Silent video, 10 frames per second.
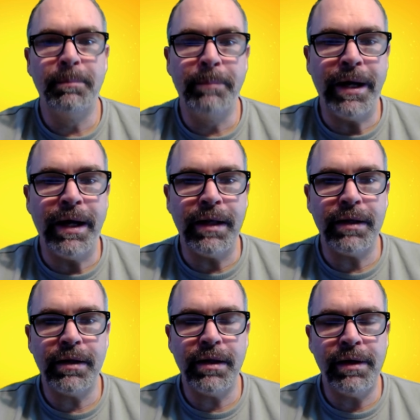But
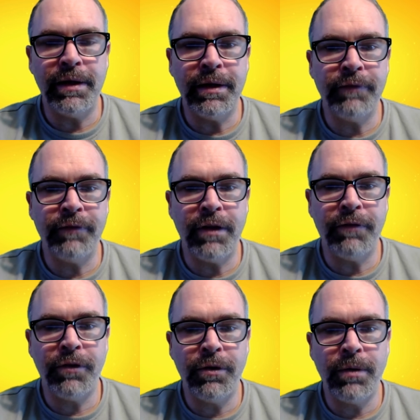
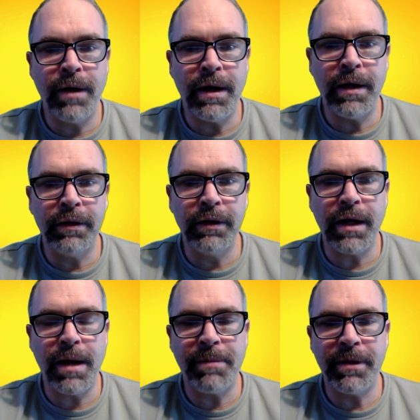if you
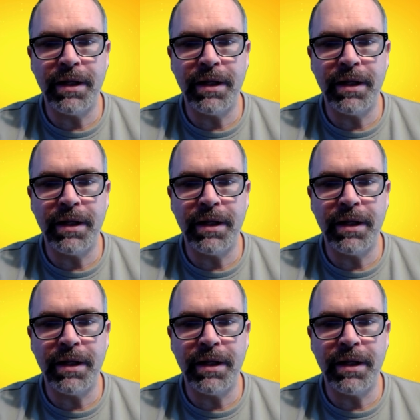look up